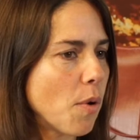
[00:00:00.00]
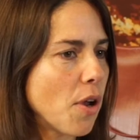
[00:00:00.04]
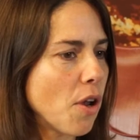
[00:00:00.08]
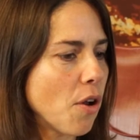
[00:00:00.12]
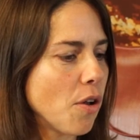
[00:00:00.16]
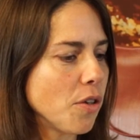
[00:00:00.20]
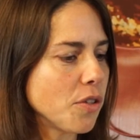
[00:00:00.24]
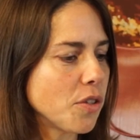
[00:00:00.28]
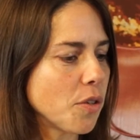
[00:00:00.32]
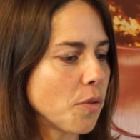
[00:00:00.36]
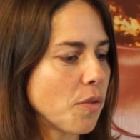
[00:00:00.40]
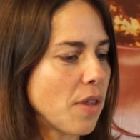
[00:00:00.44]
we
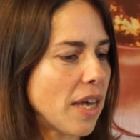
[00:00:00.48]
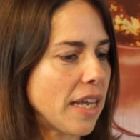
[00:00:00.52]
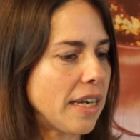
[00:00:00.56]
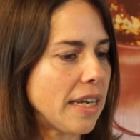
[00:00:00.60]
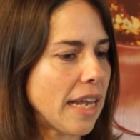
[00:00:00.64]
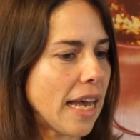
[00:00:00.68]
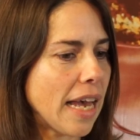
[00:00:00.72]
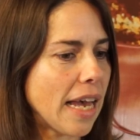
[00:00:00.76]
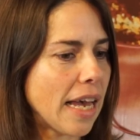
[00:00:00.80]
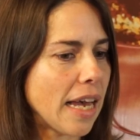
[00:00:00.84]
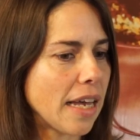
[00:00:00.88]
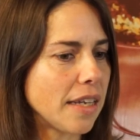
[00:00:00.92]
also then
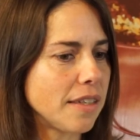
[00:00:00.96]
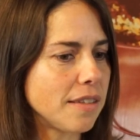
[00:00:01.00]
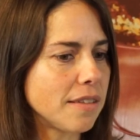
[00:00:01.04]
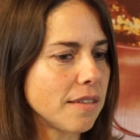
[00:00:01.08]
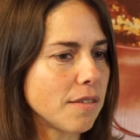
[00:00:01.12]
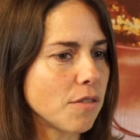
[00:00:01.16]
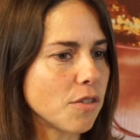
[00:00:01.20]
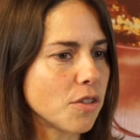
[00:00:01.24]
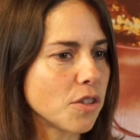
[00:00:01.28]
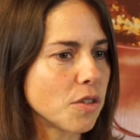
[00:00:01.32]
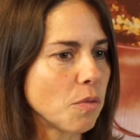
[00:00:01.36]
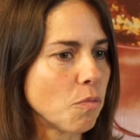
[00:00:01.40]
had
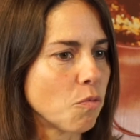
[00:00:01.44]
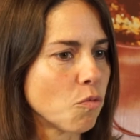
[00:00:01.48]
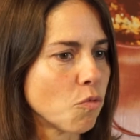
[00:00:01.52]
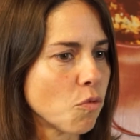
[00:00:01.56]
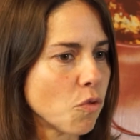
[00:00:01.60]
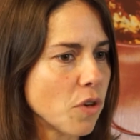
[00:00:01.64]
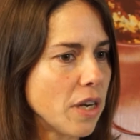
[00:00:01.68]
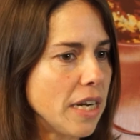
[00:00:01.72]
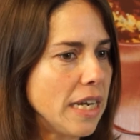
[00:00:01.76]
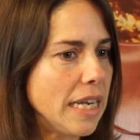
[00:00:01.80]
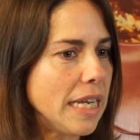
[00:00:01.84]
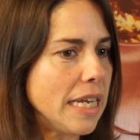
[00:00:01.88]
some
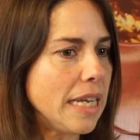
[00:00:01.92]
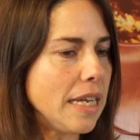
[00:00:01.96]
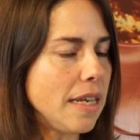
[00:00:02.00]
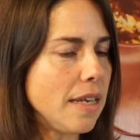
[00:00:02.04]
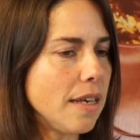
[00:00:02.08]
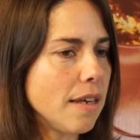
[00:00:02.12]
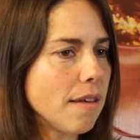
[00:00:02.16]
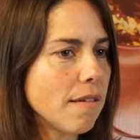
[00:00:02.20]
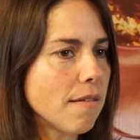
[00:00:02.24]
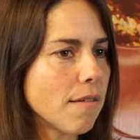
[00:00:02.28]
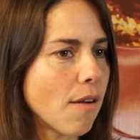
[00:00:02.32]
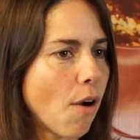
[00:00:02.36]

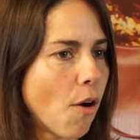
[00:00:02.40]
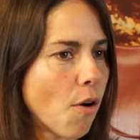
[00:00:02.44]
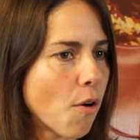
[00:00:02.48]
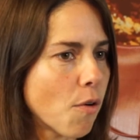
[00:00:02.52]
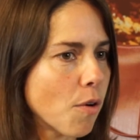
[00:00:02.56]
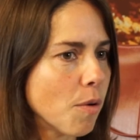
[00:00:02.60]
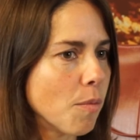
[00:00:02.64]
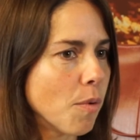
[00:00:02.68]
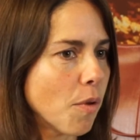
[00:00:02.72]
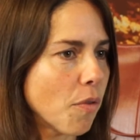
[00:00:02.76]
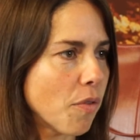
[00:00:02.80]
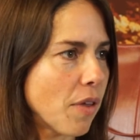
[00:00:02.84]
really
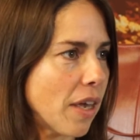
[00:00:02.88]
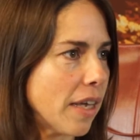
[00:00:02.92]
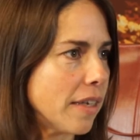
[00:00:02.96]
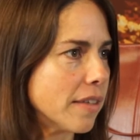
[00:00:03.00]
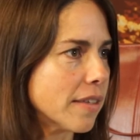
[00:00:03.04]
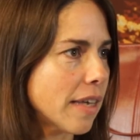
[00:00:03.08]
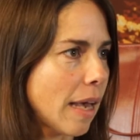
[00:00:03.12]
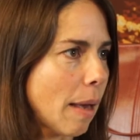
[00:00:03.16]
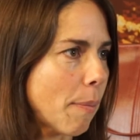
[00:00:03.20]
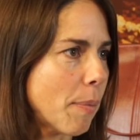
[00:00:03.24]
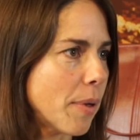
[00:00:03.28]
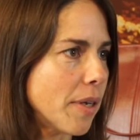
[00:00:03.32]
horrible
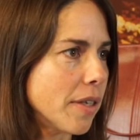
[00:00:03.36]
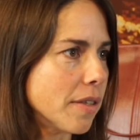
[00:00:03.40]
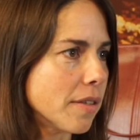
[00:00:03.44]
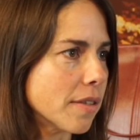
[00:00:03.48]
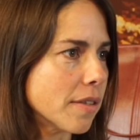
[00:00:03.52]
things happen in